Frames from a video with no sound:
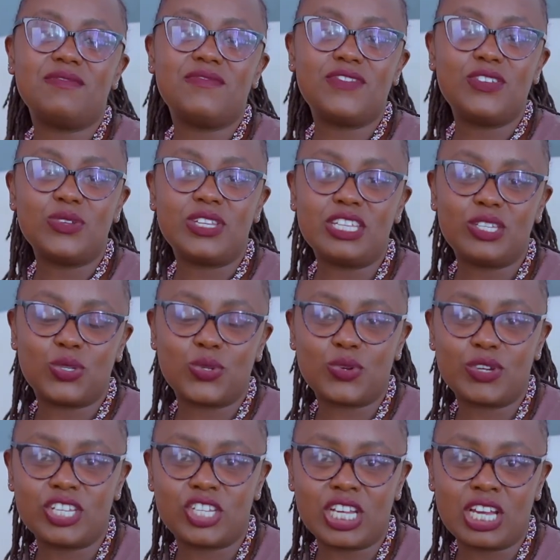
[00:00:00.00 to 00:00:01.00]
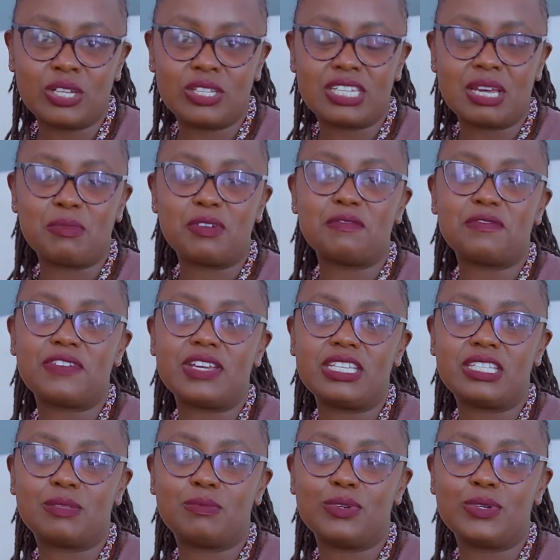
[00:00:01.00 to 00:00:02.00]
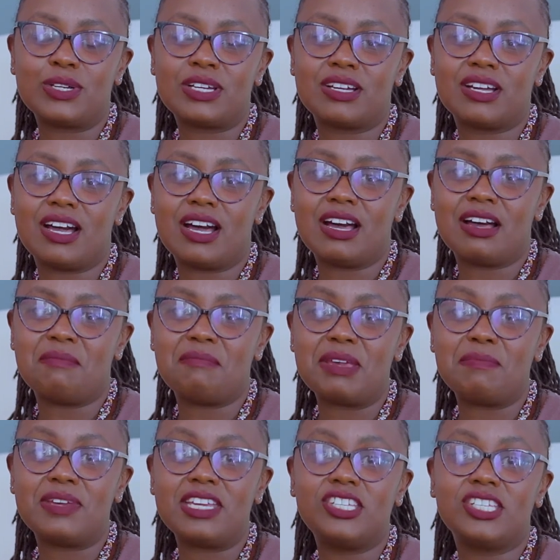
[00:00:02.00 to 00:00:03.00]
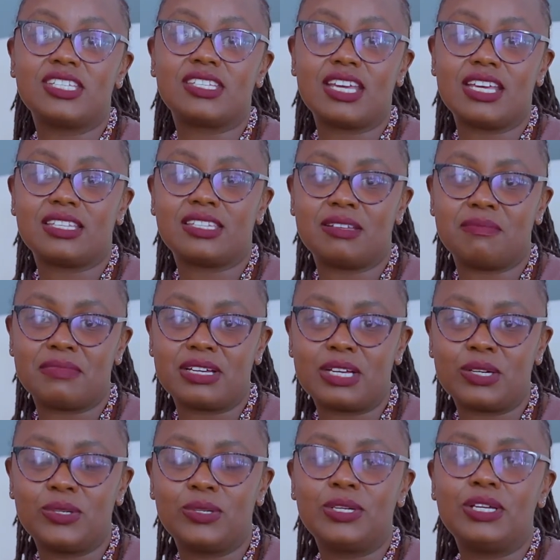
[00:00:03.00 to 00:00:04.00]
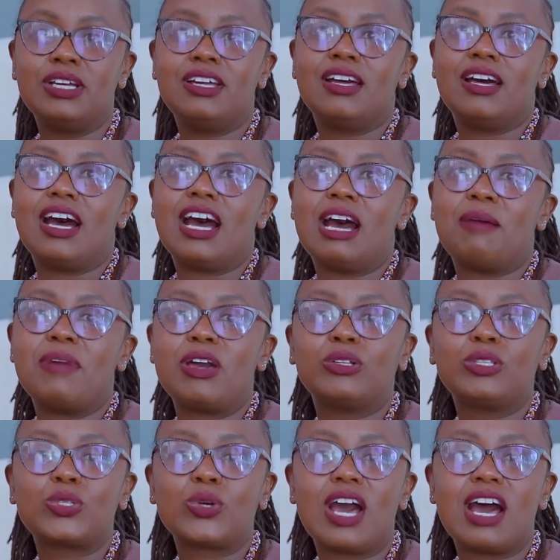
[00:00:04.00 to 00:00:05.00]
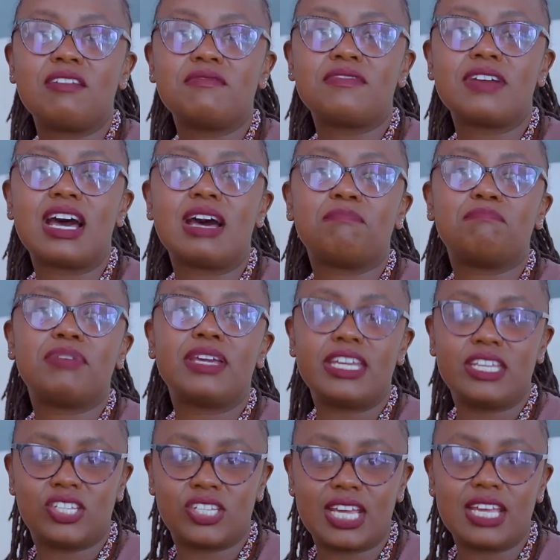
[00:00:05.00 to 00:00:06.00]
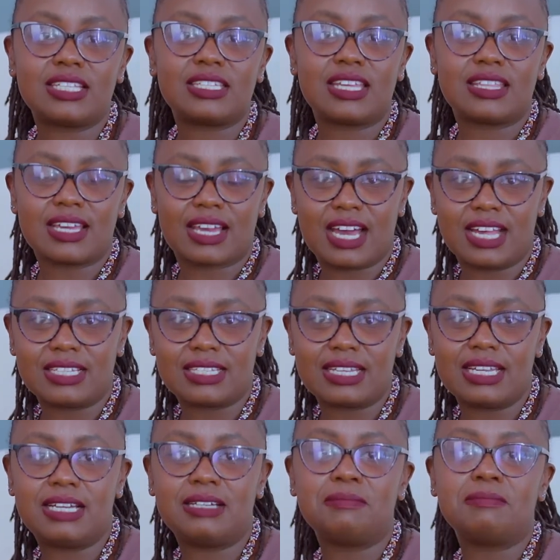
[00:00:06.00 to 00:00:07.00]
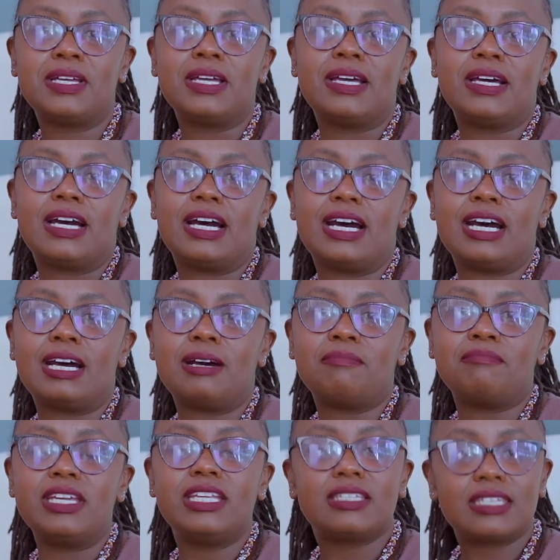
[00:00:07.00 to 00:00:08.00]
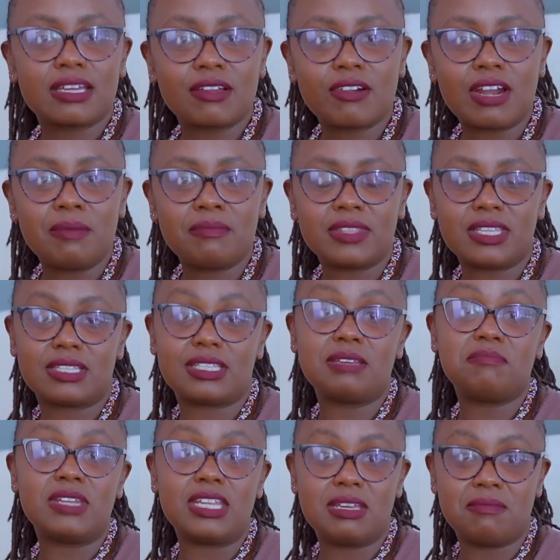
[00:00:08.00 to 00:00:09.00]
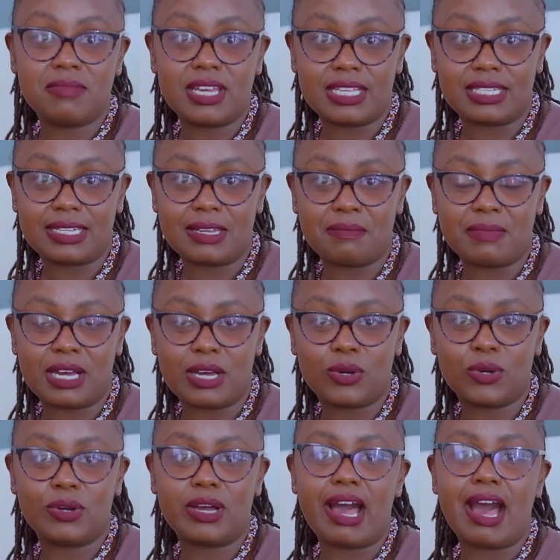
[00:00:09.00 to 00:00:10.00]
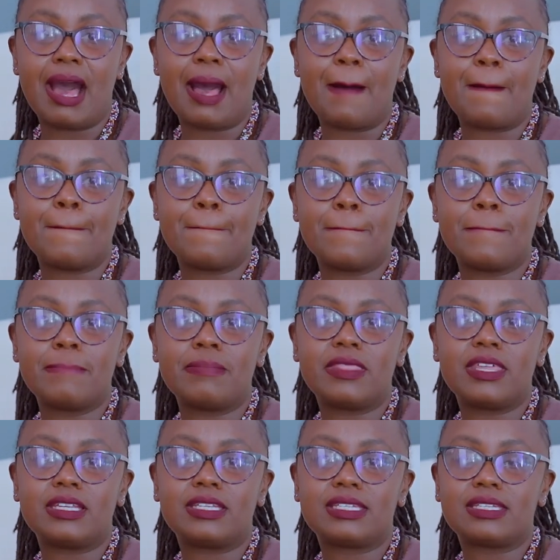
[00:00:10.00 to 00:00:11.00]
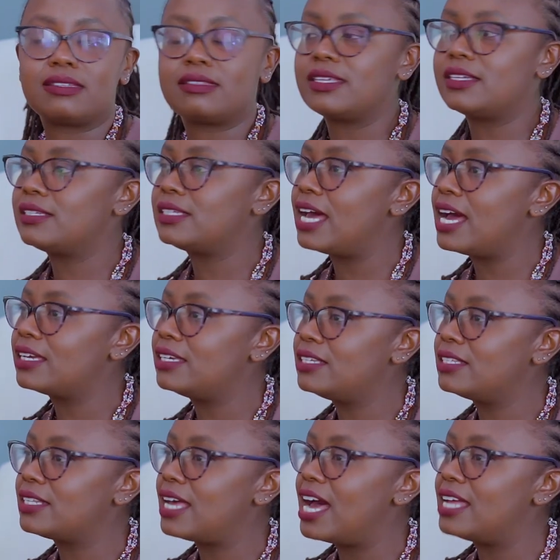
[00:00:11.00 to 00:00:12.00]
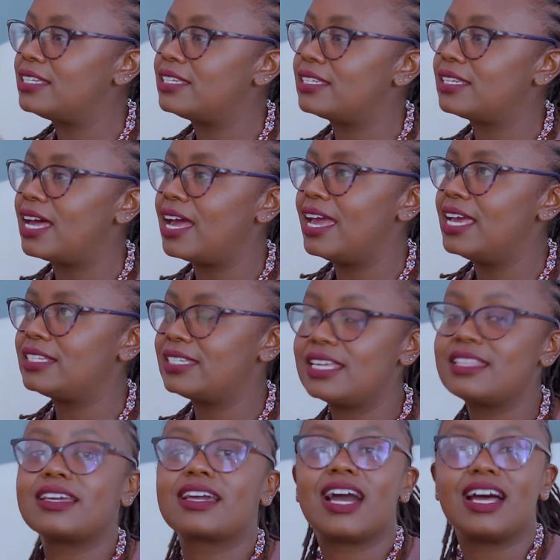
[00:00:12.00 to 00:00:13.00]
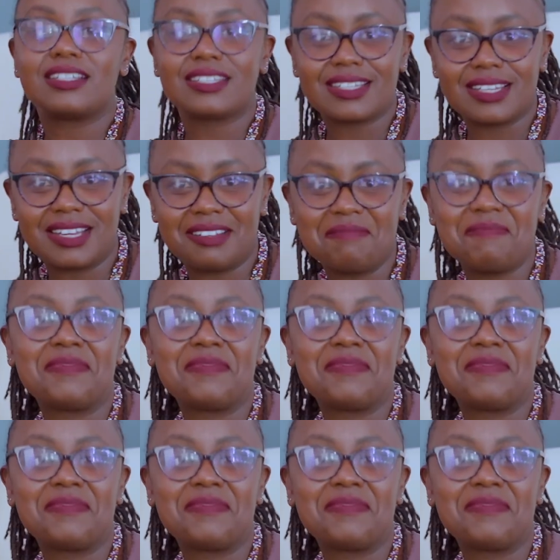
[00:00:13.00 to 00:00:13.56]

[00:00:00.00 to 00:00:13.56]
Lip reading: if you need to reach out, I'm on Facebook. My page is Ester Mbau. I also have a page, Esther the Counselor. Instagram, the same name, Ester Mbau. The tag is at Esther the Counselor.